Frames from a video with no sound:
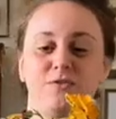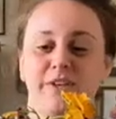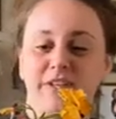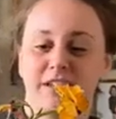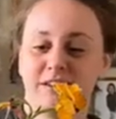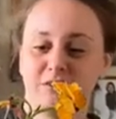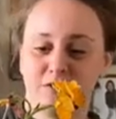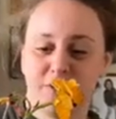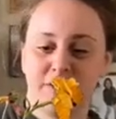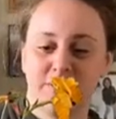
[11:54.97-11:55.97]
filling in all the
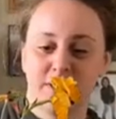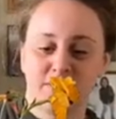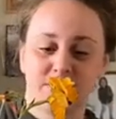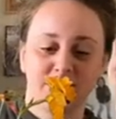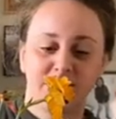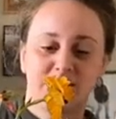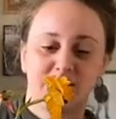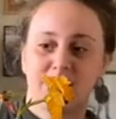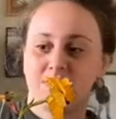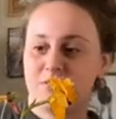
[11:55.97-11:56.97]
way around.
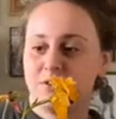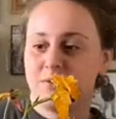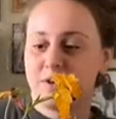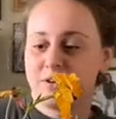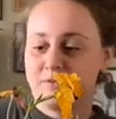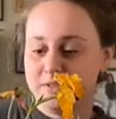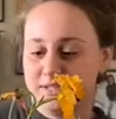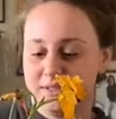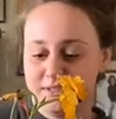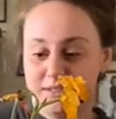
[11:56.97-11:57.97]
I don't know what I
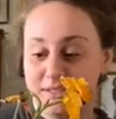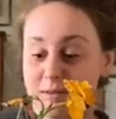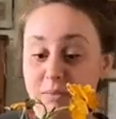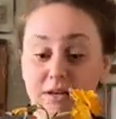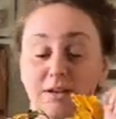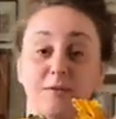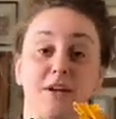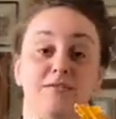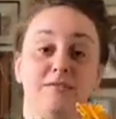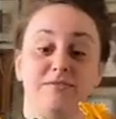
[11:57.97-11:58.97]
did since then, but
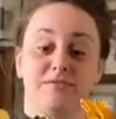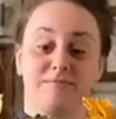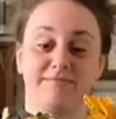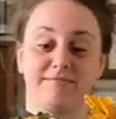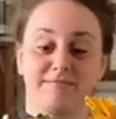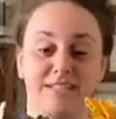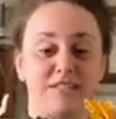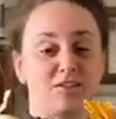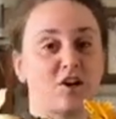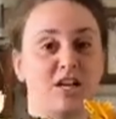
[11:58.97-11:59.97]
anyway, it's starting